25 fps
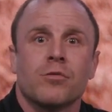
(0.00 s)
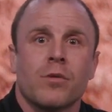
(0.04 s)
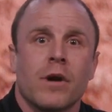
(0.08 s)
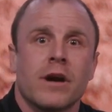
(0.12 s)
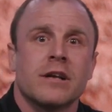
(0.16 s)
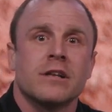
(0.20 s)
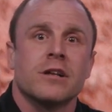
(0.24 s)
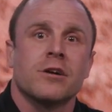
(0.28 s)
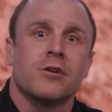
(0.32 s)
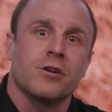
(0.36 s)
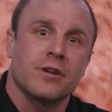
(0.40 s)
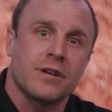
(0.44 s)

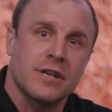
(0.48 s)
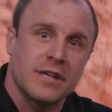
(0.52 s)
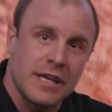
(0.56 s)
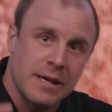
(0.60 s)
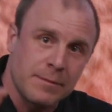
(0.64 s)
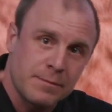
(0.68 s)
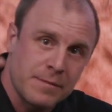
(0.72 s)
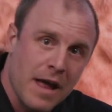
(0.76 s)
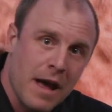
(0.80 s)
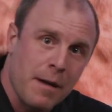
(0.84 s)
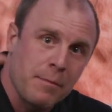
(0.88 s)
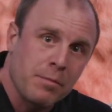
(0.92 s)
regulator to
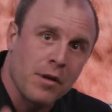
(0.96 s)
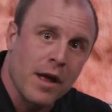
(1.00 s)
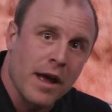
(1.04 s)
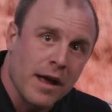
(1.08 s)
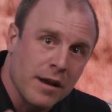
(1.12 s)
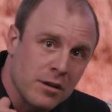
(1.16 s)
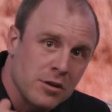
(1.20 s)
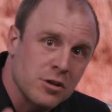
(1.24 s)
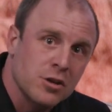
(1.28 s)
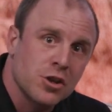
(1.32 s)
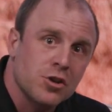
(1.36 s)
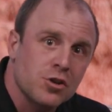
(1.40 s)
keep that
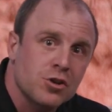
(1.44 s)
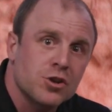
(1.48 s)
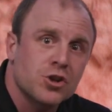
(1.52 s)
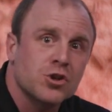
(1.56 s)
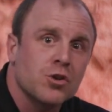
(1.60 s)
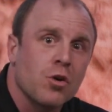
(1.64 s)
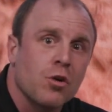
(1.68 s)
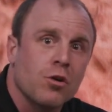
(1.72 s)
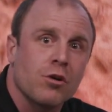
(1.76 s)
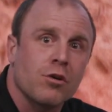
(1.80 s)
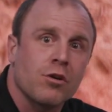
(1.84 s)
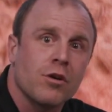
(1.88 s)
plant a little
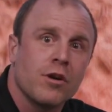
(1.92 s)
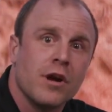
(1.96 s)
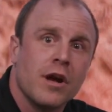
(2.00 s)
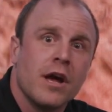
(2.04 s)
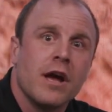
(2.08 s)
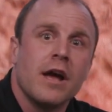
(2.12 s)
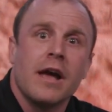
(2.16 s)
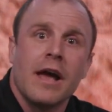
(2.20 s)
shorter